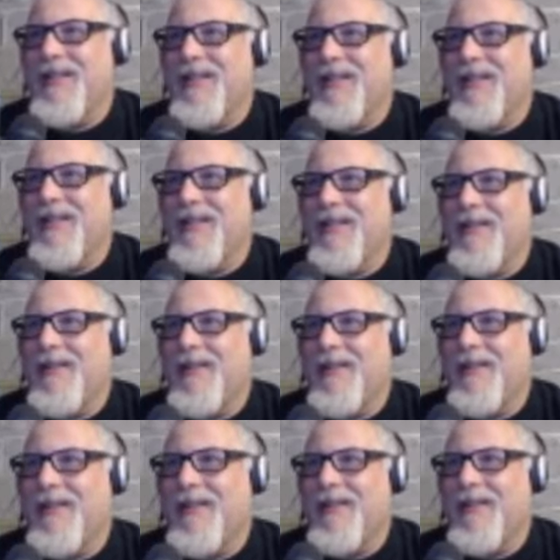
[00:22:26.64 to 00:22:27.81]

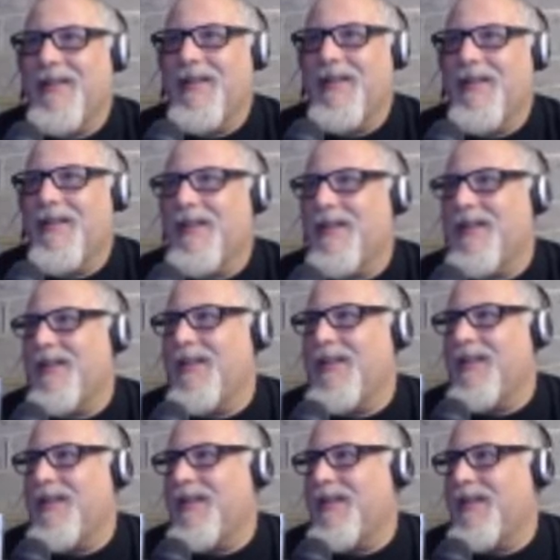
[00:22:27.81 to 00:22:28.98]

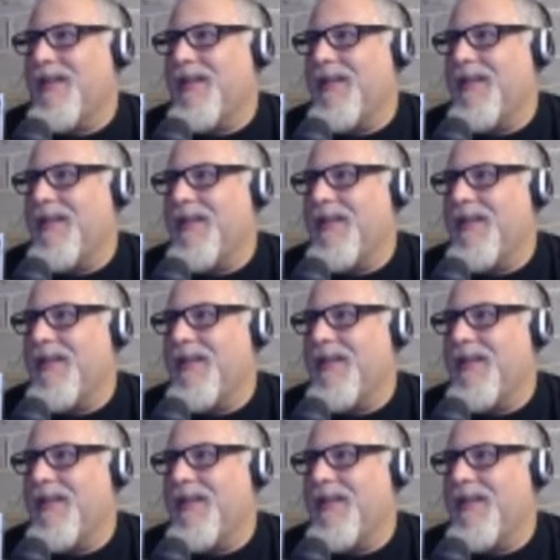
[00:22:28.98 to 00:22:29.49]
No words are spoken by the person on screen.